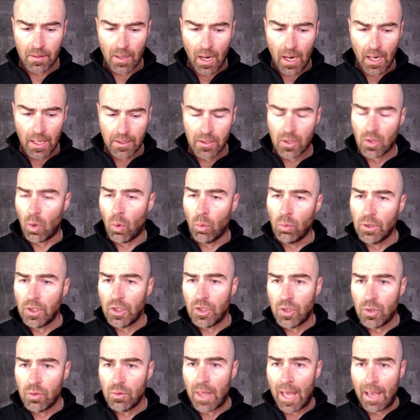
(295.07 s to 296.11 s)
I could
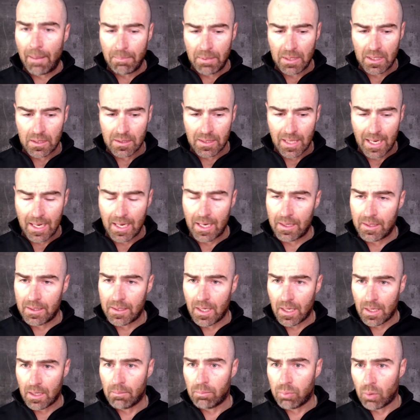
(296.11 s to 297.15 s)
only do that because I had
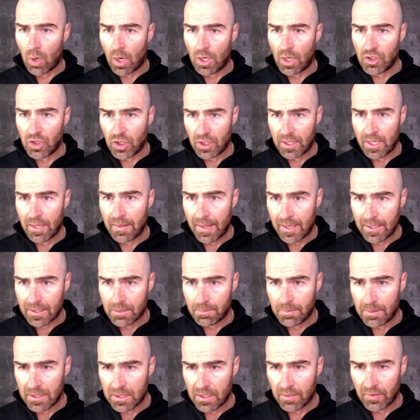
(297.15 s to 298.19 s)
done a project in that
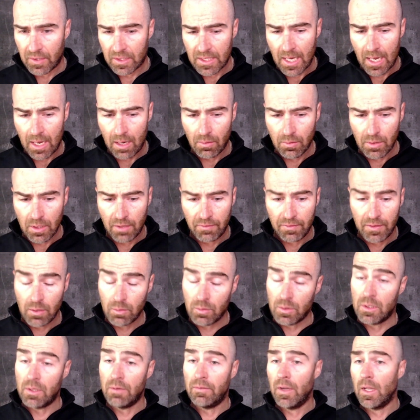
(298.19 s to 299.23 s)
specific town. If he
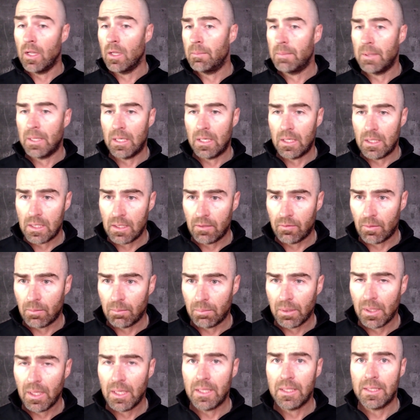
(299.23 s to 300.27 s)
was developing in a different
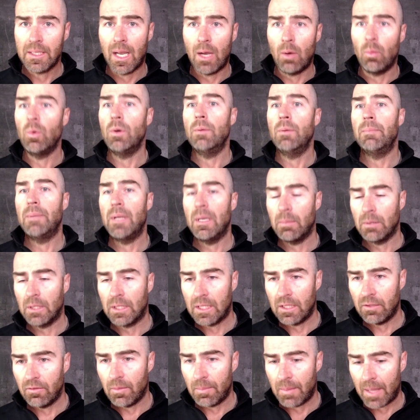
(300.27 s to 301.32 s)
place, I wouldn't be able to
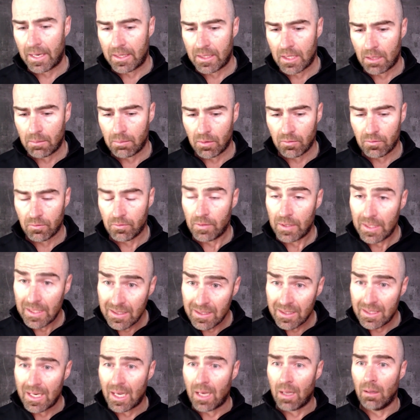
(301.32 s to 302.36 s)
give him that type of
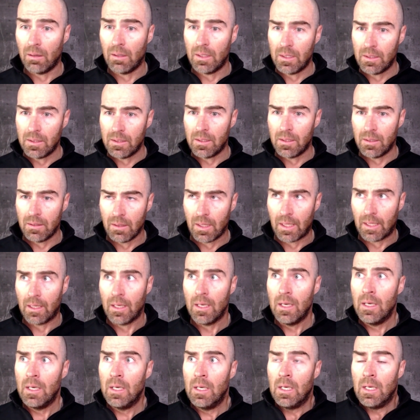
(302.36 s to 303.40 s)
intel in like,
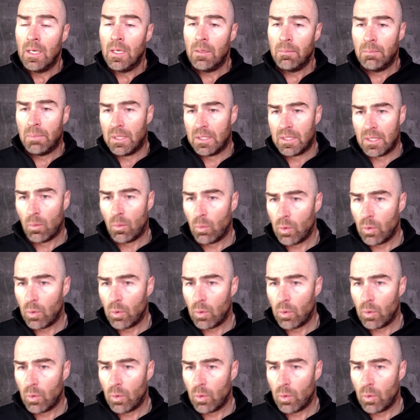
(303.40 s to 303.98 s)
because I